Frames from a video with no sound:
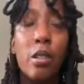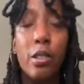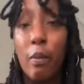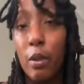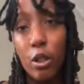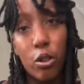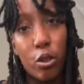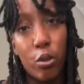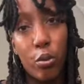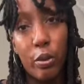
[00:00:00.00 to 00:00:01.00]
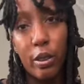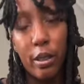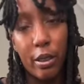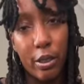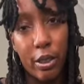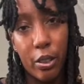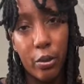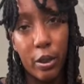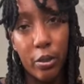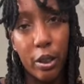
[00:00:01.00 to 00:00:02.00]
Same thing is true with sex and
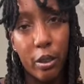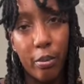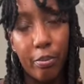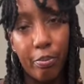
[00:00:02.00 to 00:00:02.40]
sexual energy.